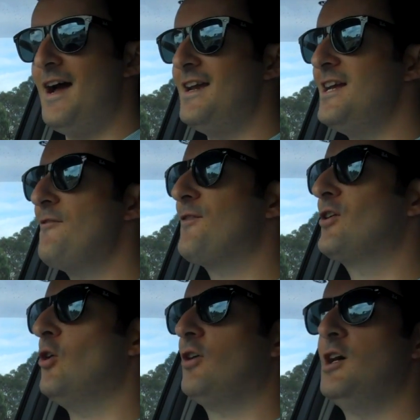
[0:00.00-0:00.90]
if a
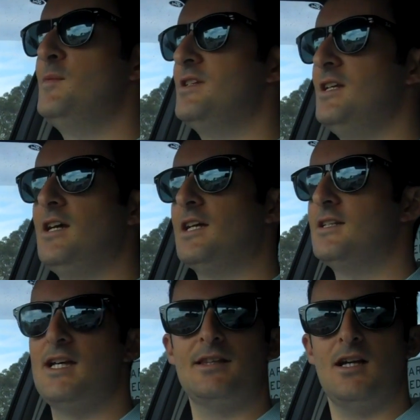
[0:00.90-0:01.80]
call comes in, I can
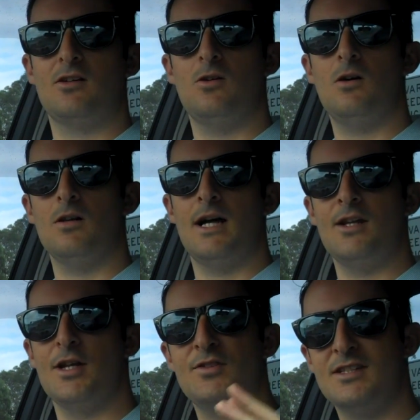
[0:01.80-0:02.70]
take that call. I
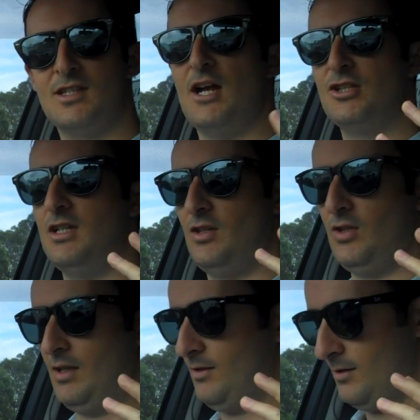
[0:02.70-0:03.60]
don't have to touch
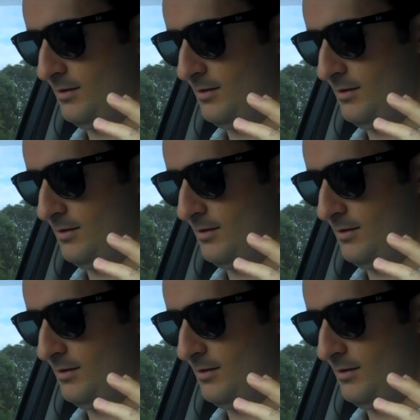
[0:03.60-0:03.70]
anything.